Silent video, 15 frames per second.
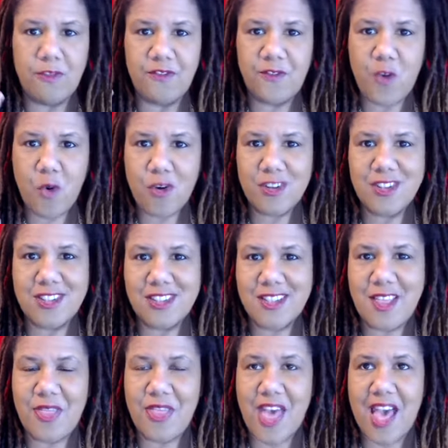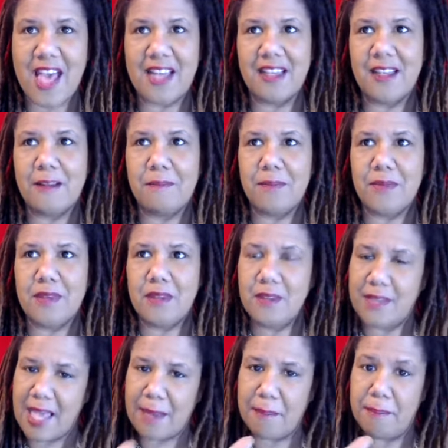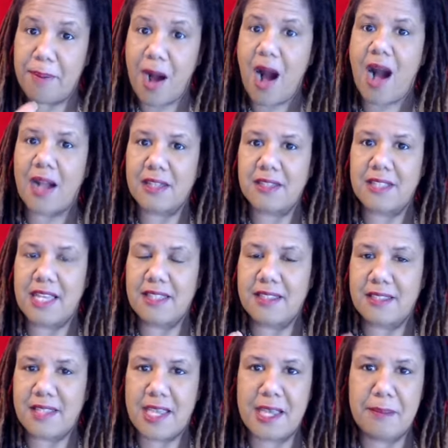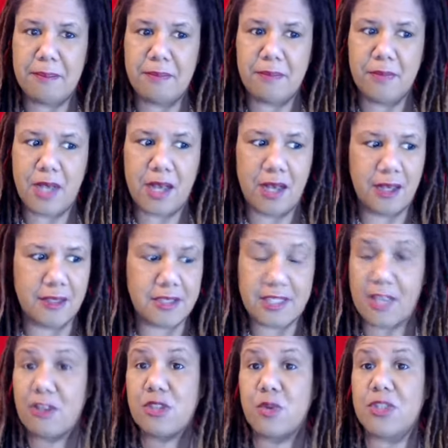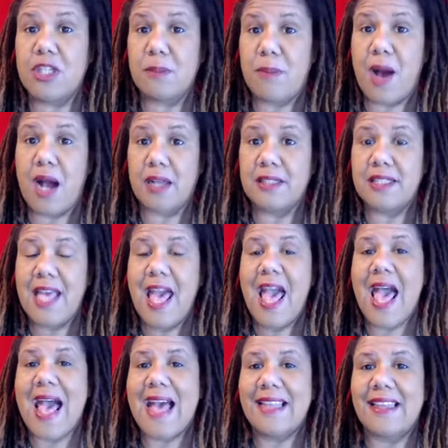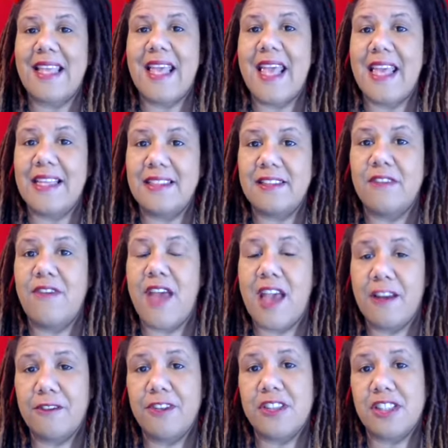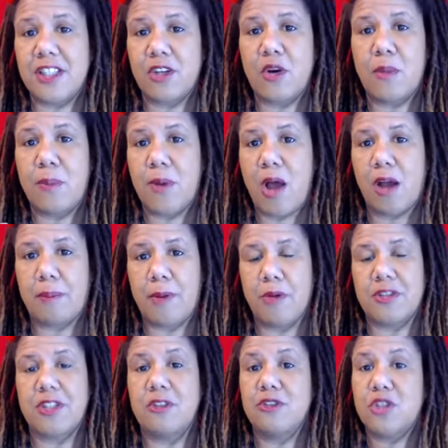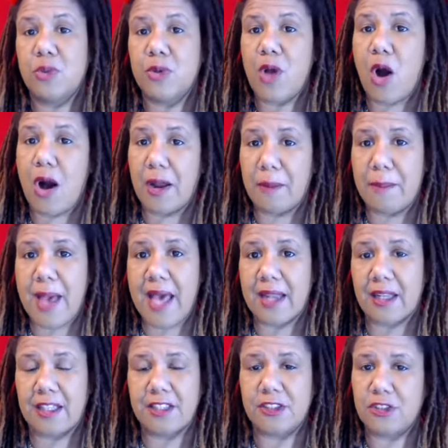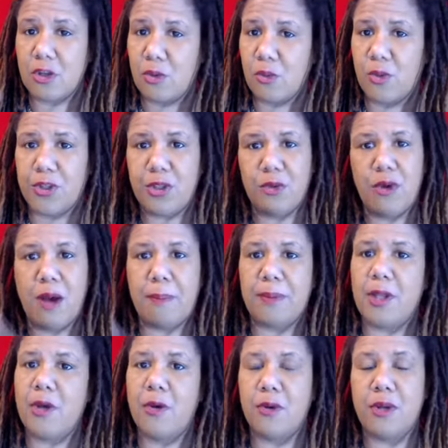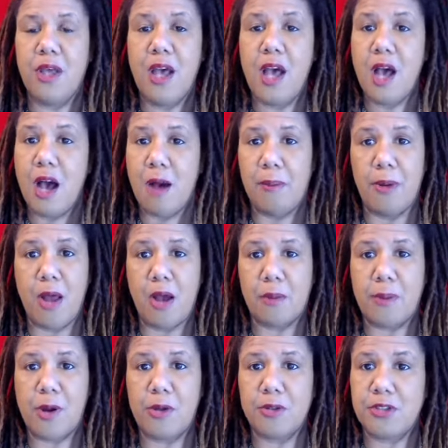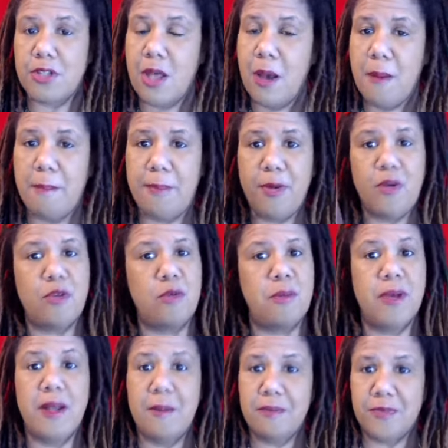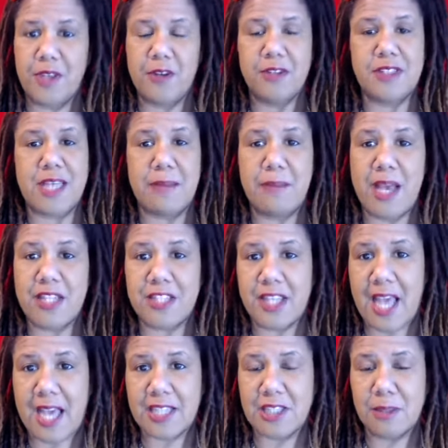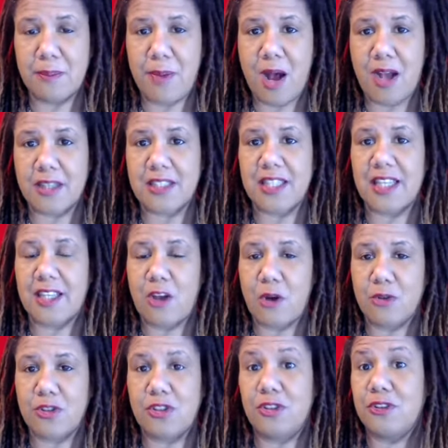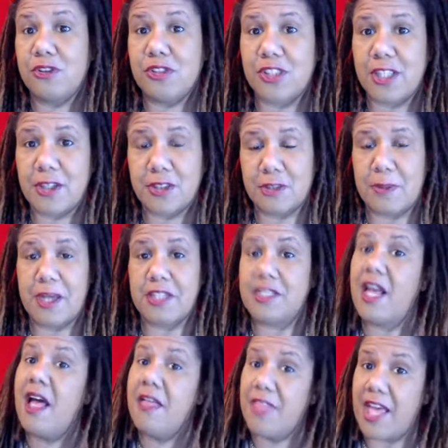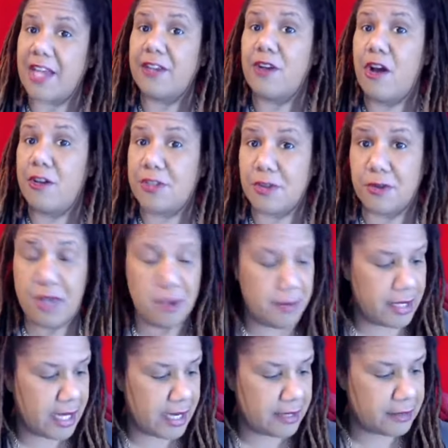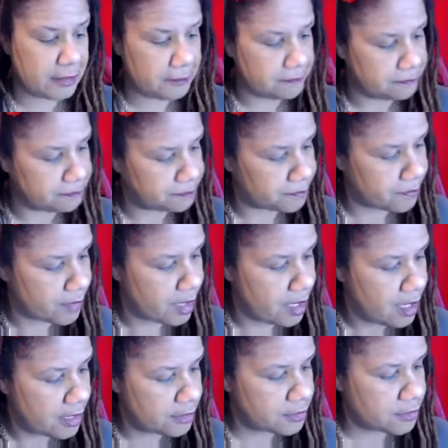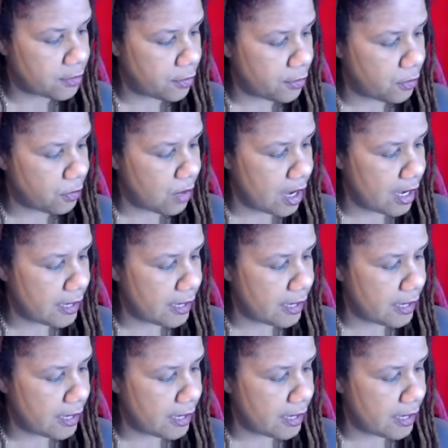force that box, that same sales widget box, at the end of every single blog post, and it'll do it automatically. So when you upload a blog post, boom, there's that Magic Action Box that goes to your sales page. That can also come in handy. So